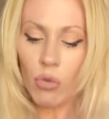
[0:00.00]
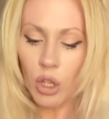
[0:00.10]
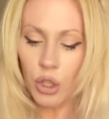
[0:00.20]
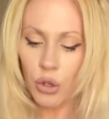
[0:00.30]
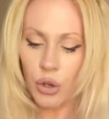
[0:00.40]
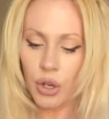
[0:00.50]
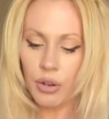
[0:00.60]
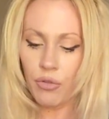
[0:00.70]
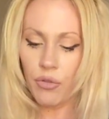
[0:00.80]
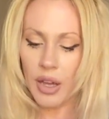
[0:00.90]
You
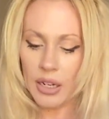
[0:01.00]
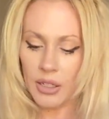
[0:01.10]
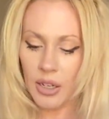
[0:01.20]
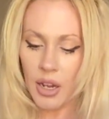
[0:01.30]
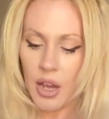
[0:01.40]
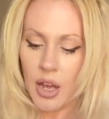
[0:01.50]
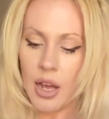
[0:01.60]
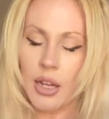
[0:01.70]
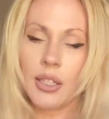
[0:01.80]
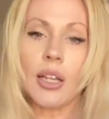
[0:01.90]
could fit
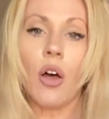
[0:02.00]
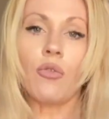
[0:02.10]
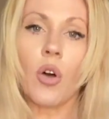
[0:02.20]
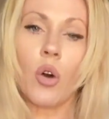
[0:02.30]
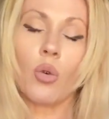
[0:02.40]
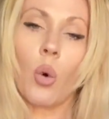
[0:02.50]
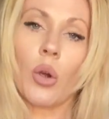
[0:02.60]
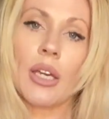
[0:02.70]
a cell phone or